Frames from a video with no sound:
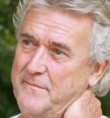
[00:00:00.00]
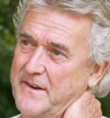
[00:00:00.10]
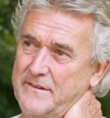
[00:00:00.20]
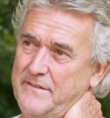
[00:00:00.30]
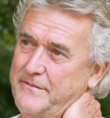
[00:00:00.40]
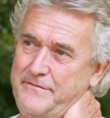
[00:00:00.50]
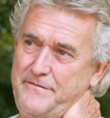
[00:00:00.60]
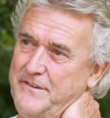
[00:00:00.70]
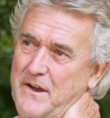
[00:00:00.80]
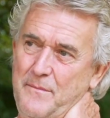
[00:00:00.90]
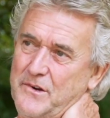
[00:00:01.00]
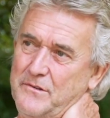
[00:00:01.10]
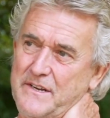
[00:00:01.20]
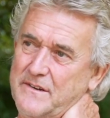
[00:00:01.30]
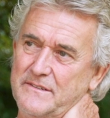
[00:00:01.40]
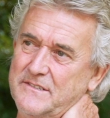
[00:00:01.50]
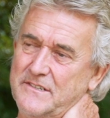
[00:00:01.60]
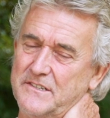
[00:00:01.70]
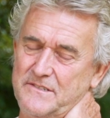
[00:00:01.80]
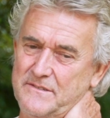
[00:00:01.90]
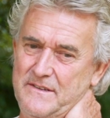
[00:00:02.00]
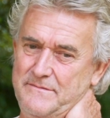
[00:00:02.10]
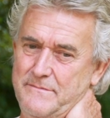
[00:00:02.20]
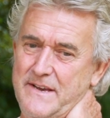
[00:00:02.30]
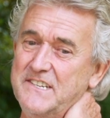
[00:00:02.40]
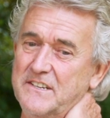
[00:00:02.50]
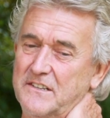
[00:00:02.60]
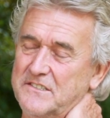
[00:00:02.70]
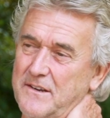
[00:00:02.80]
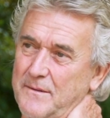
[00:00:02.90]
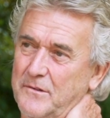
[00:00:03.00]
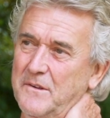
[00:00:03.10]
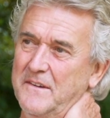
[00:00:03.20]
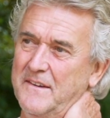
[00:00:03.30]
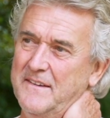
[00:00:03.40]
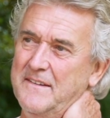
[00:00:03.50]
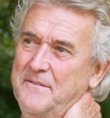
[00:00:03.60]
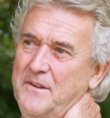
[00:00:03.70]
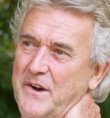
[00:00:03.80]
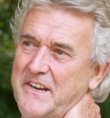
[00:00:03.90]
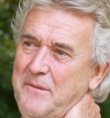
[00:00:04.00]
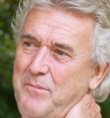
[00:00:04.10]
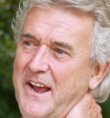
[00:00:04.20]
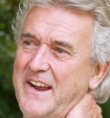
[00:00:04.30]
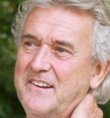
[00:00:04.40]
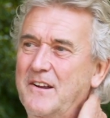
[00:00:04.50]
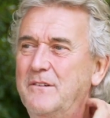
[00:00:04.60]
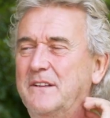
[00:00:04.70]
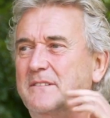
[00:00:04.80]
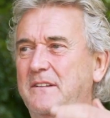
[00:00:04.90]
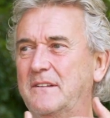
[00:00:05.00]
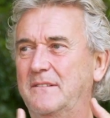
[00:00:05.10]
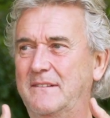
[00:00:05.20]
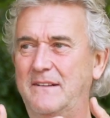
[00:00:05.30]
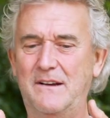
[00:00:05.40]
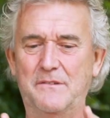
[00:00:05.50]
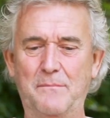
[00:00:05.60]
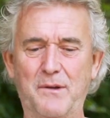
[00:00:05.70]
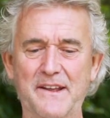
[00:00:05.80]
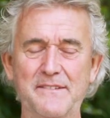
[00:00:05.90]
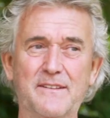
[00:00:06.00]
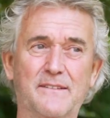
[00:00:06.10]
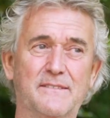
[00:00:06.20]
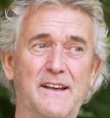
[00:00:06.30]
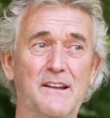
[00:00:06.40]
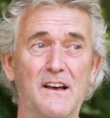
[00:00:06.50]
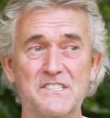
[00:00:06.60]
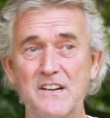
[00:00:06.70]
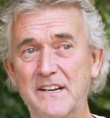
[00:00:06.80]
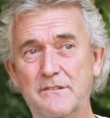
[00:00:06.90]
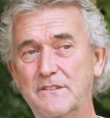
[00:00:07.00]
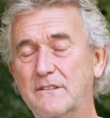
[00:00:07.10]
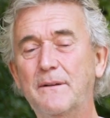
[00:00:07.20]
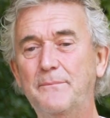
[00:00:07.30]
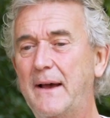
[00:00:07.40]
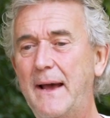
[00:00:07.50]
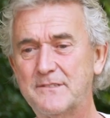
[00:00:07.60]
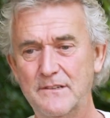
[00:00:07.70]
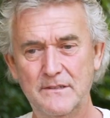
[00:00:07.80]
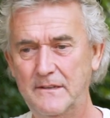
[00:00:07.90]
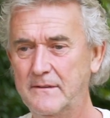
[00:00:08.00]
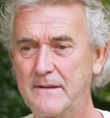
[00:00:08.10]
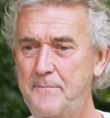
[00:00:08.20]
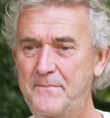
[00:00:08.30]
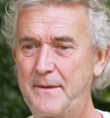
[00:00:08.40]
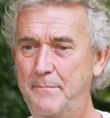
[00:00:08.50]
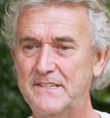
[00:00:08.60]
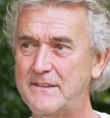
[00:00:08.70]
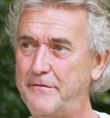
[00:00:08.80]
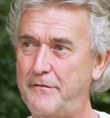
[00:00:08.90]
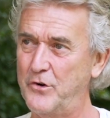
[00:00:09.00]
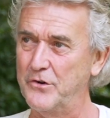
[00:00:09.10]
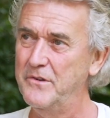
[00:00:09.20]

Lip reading: They're phenomenal. They're such an amazing ensemble. The way they play, you know, and how they blend. And last night was absolutely the best I've ever heard.